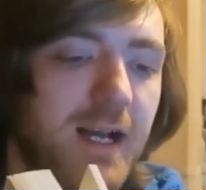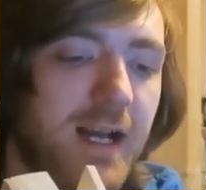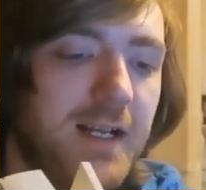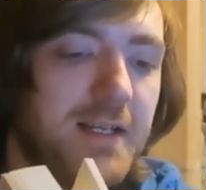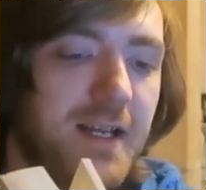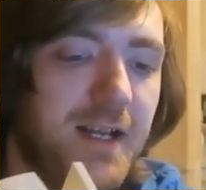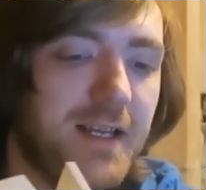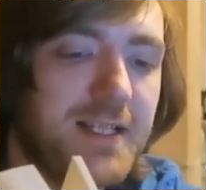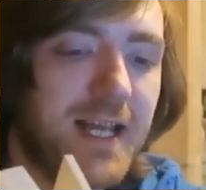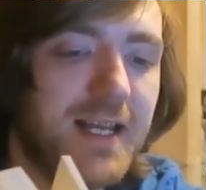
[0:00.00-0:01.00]
And uh,
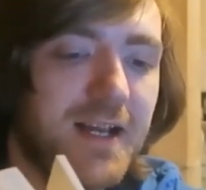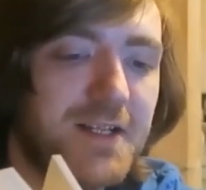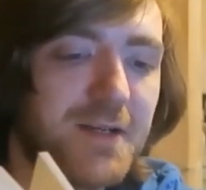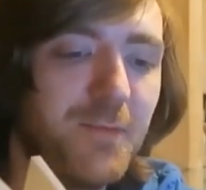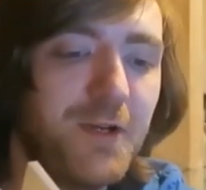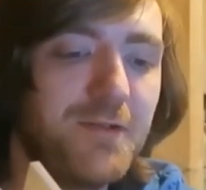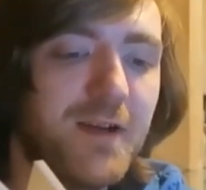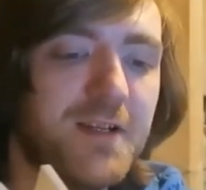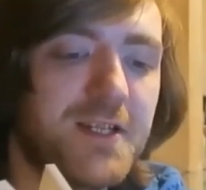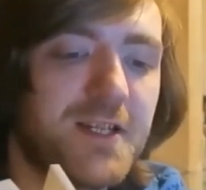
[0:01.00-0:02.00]
they say, uh, someone had
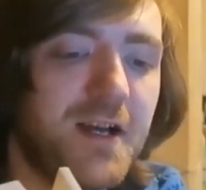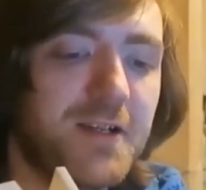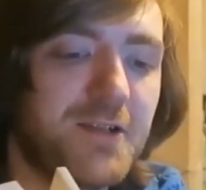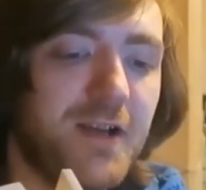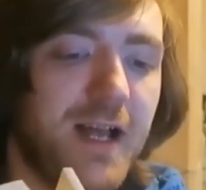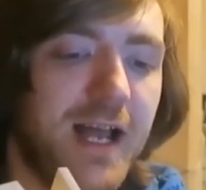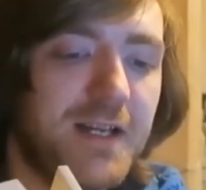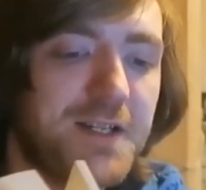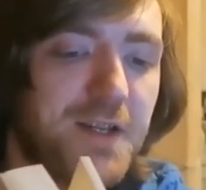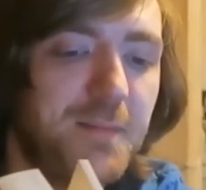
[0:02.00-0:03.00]
written Sartre, Hell
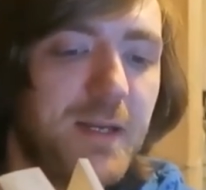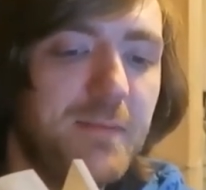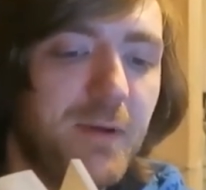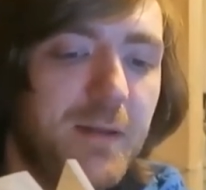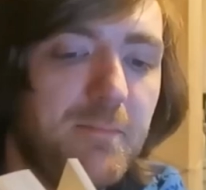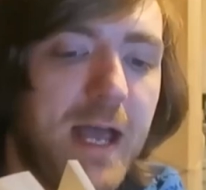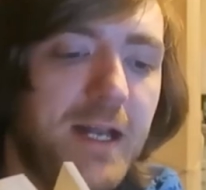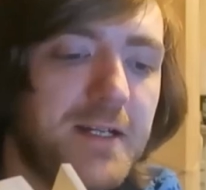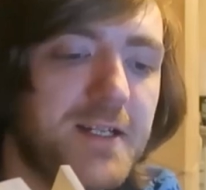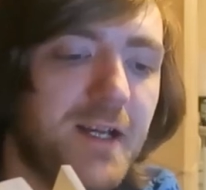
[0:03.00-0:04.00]
is Other People, in
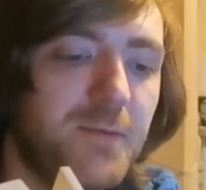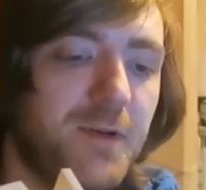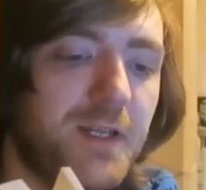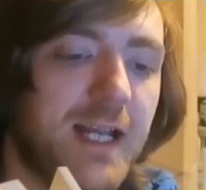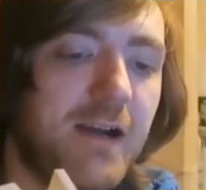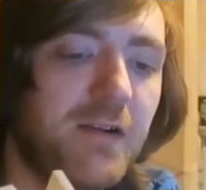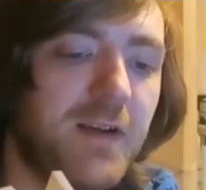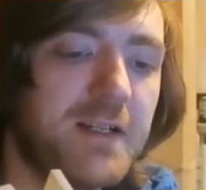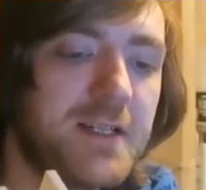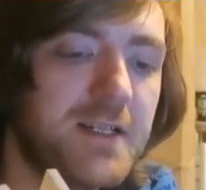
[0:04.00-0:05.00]
pen inside one of the
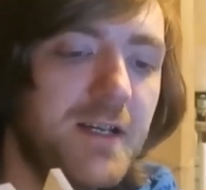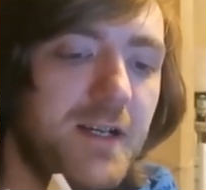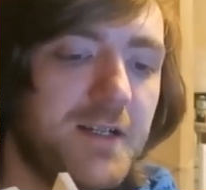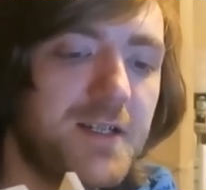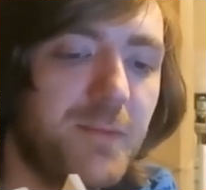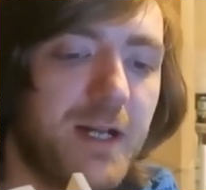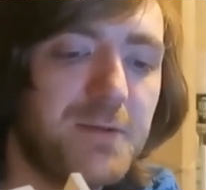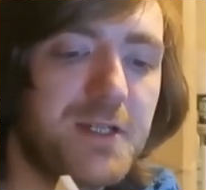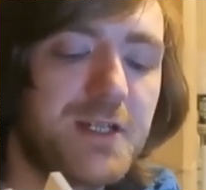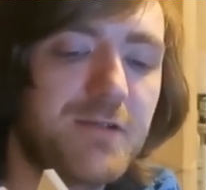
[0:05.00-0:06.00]
caravans. And someone
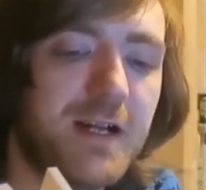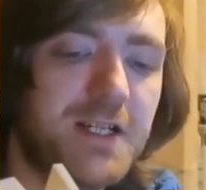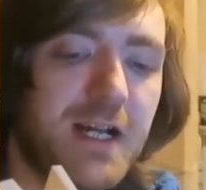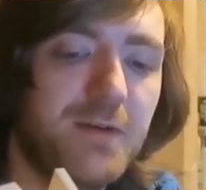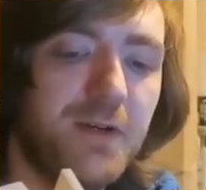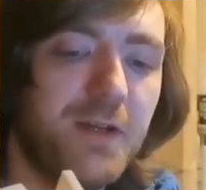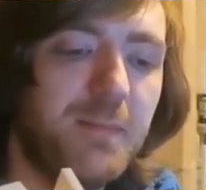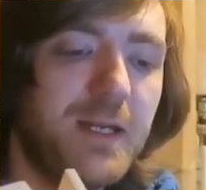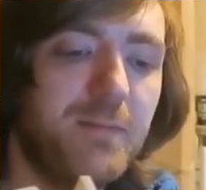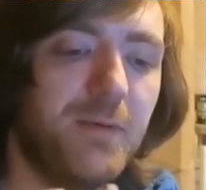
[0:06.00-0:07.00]
else had scratched out Other
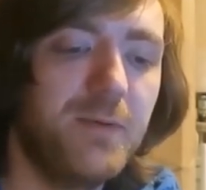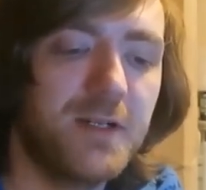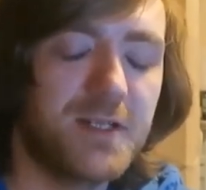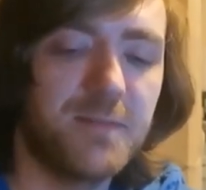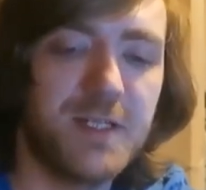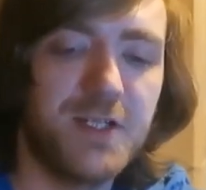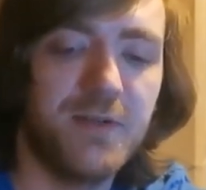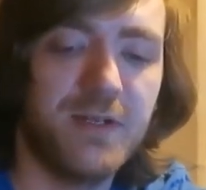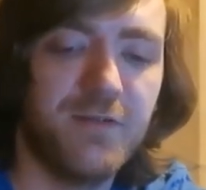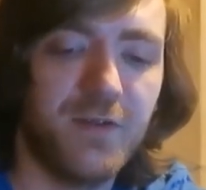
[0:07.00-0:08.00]
People and
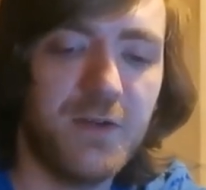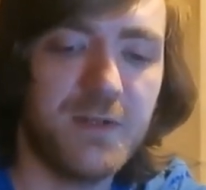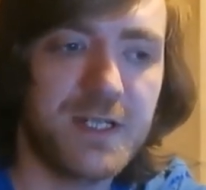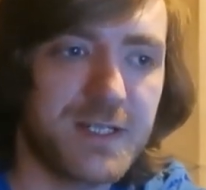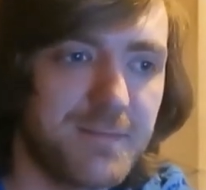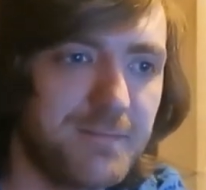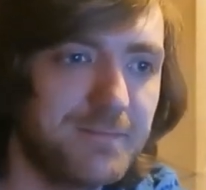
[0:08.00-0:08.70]
substituted flutes.